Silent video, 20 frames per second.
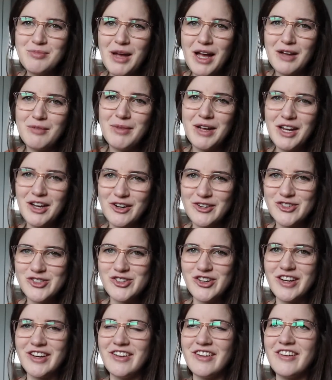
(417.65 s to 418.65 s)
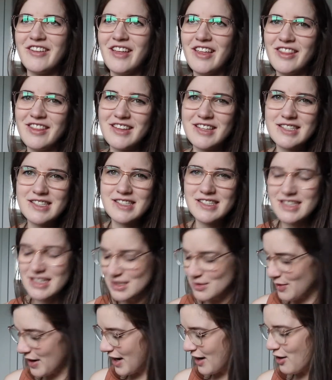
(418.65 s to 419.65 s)
pack my hair straightener. This
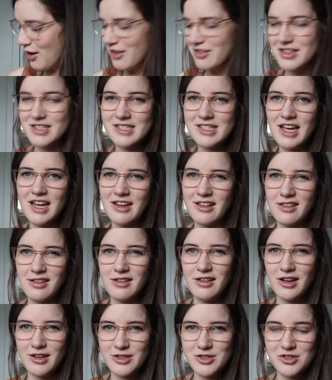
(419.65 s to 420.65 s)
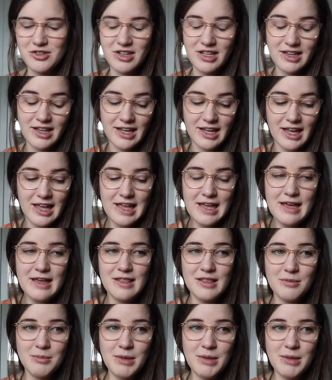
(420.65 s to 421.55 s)
is why I call this kind of the luxury. Like the